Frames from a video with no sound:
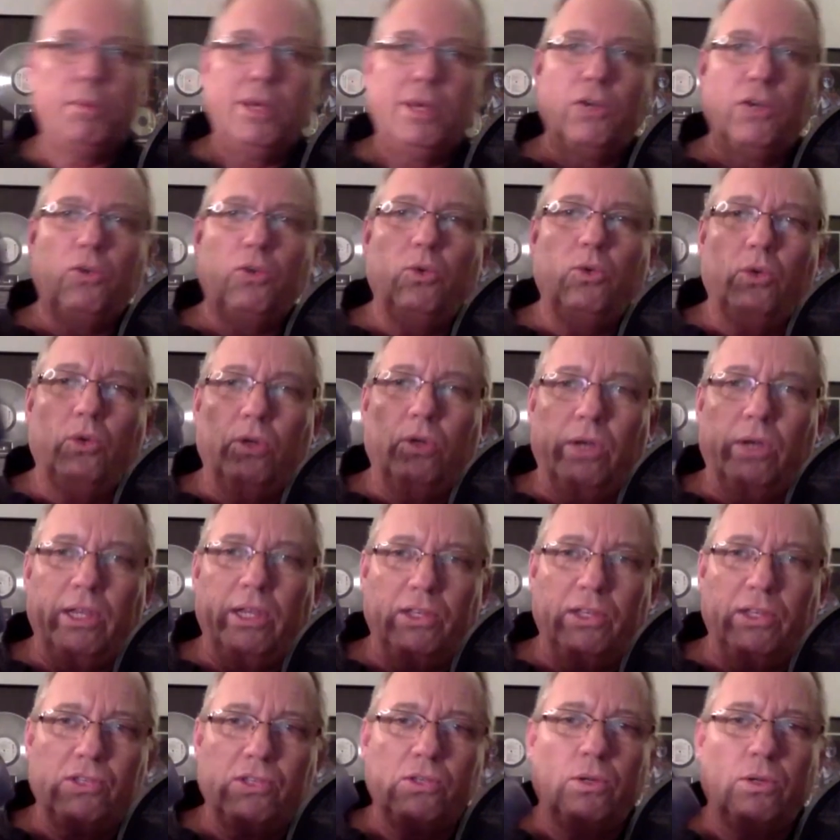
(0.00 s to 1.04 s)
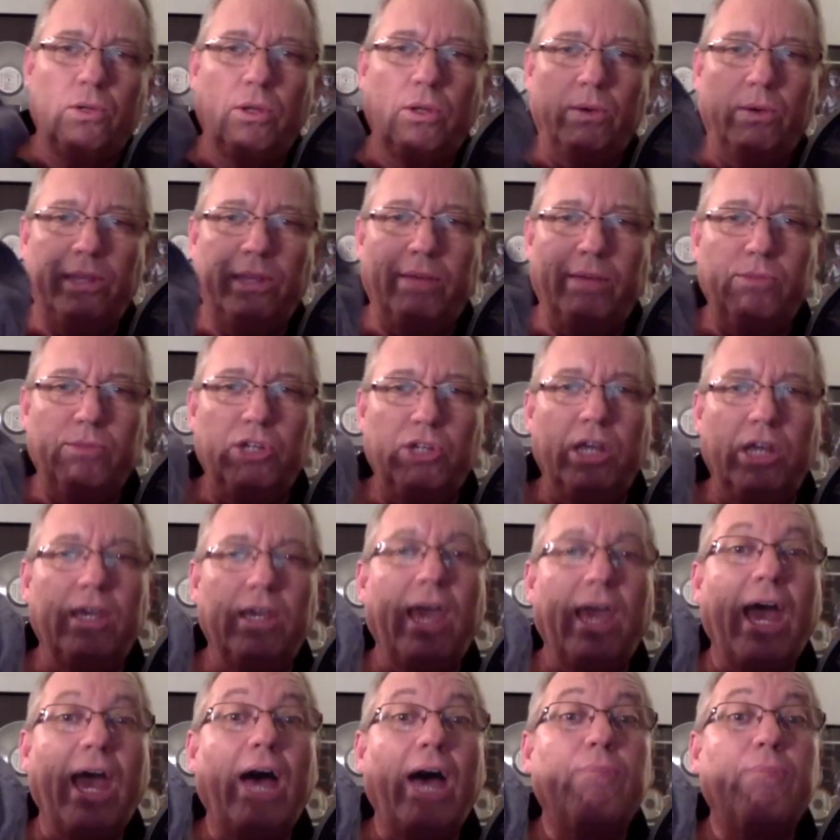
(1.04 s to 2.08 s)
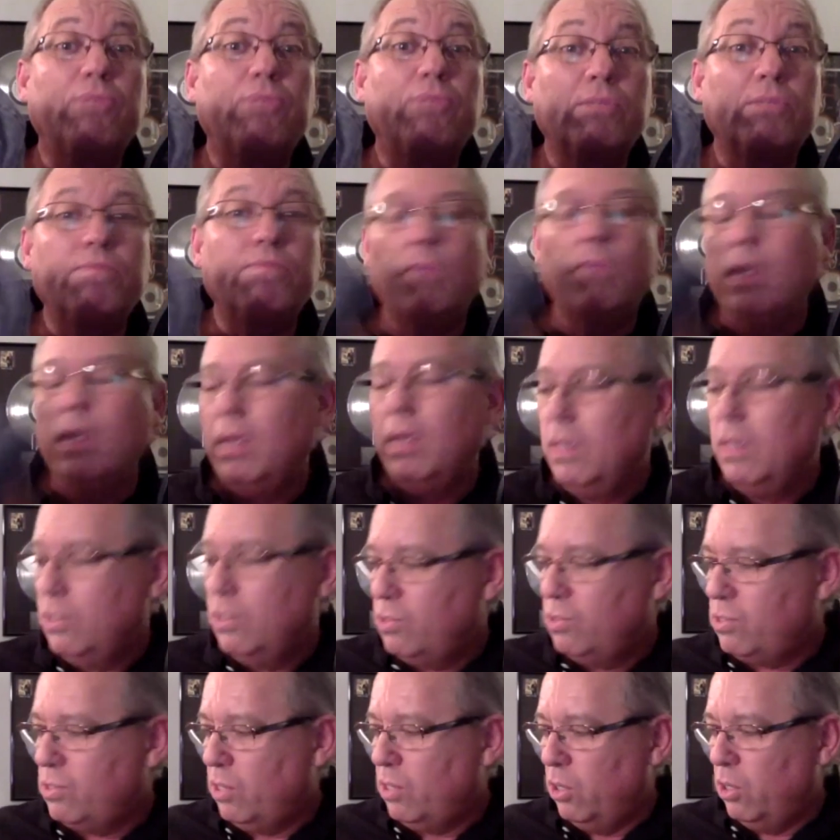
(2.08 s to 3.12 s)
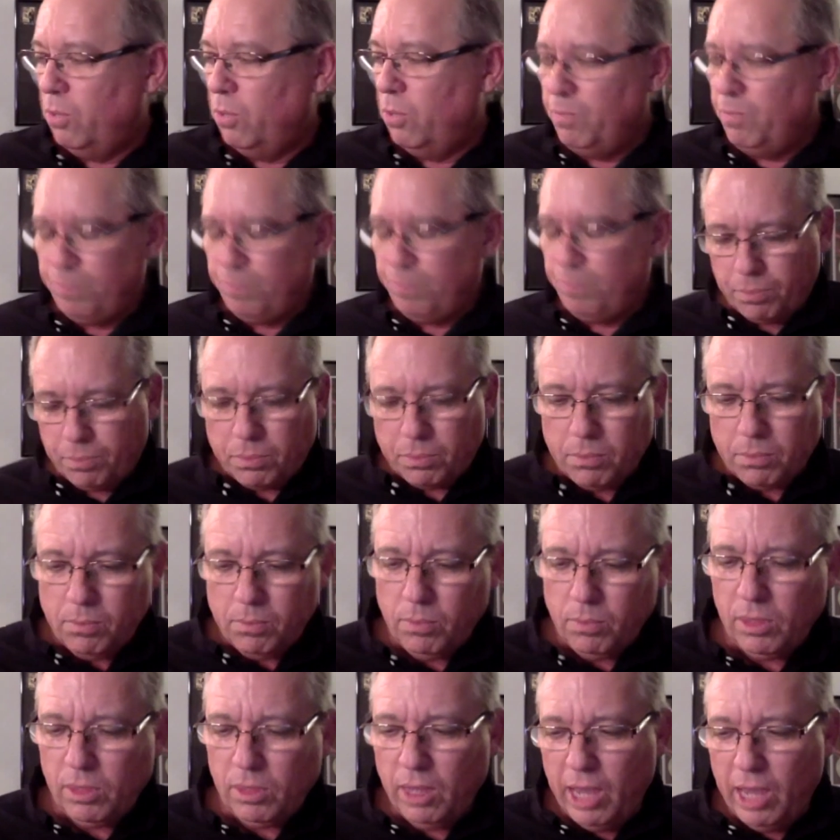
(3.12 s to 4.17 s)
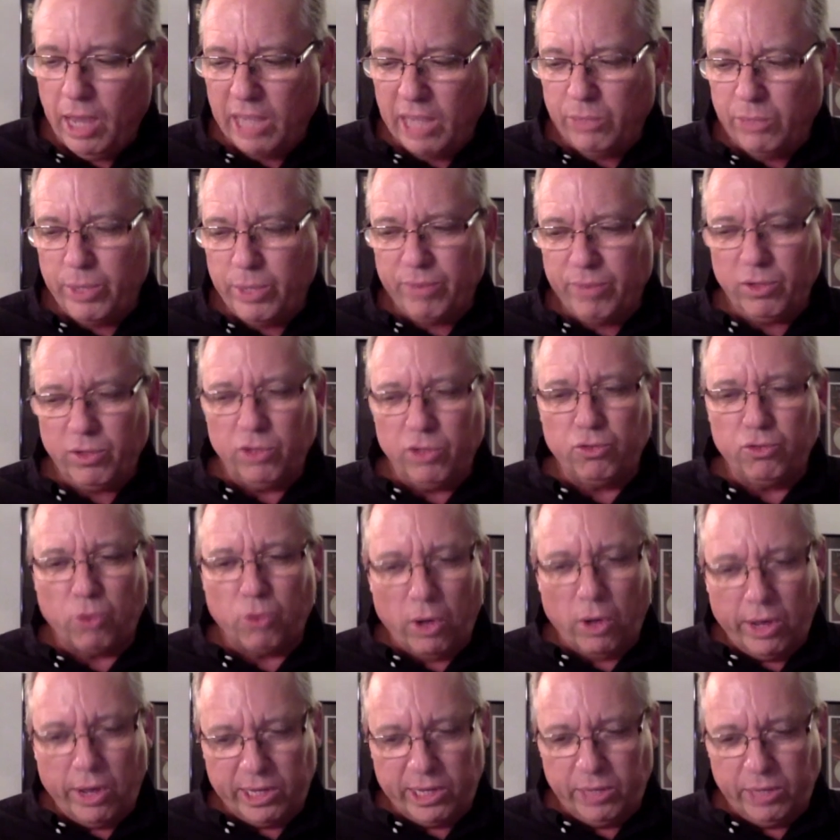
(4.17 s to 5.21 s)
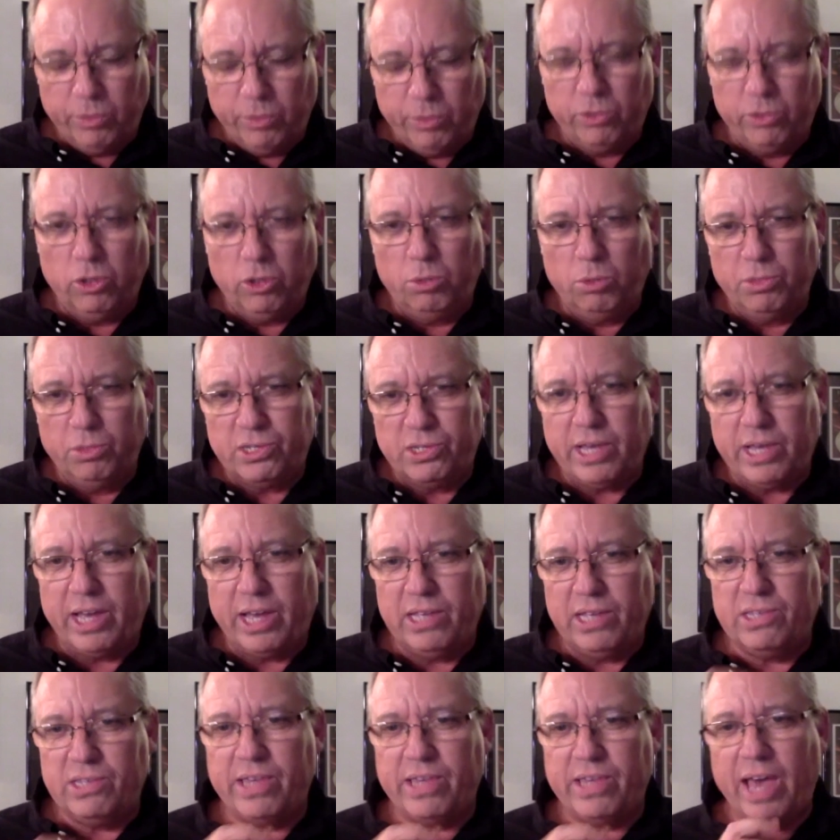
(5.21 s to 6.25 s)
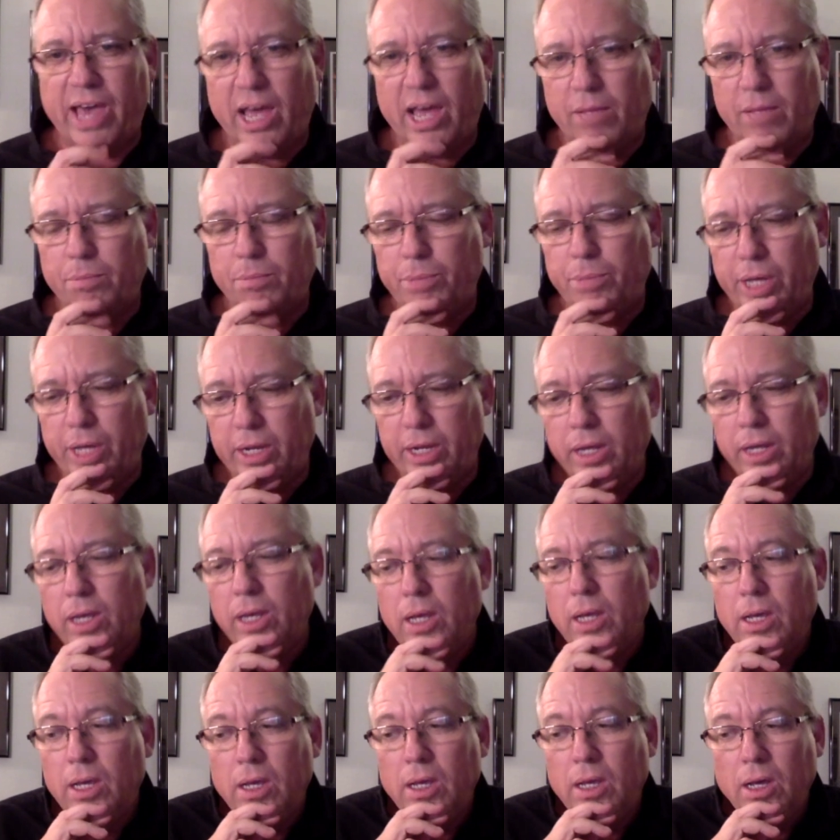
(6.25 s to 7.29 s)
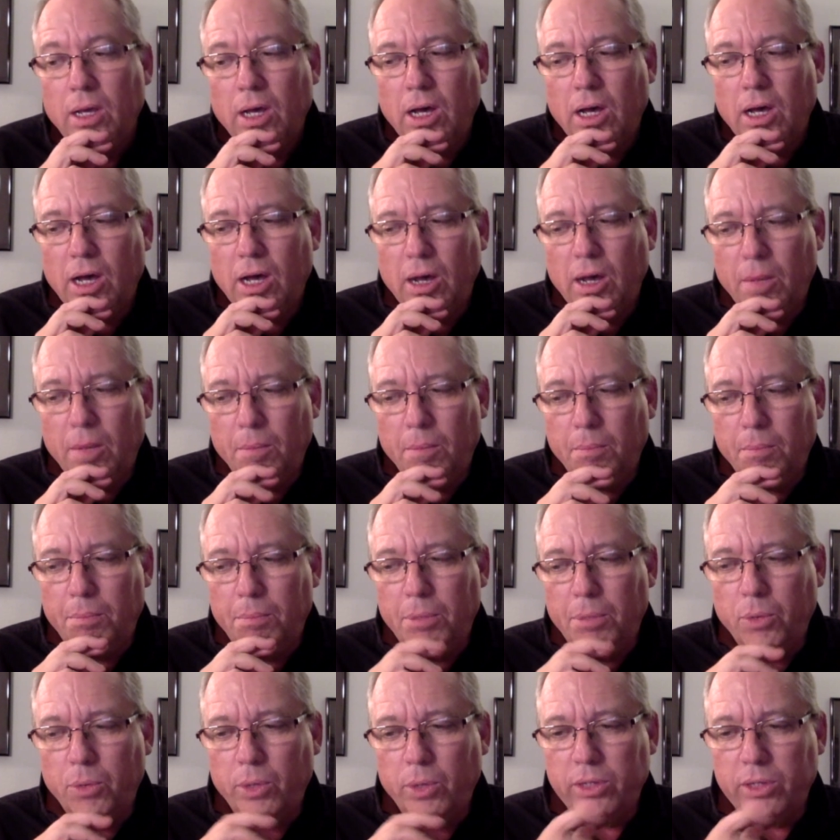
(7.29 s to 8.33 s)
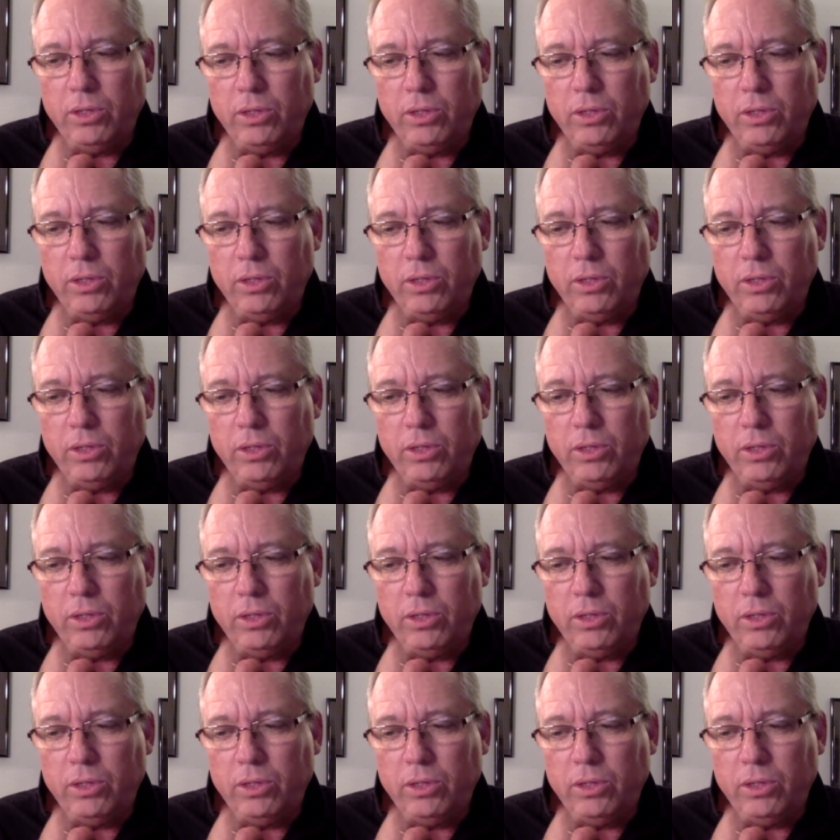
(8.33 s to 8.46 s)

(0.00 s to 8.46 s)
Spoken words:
cool In the Studio with MJ caps. So, and then we have a little drawing that we're doing besides that. But what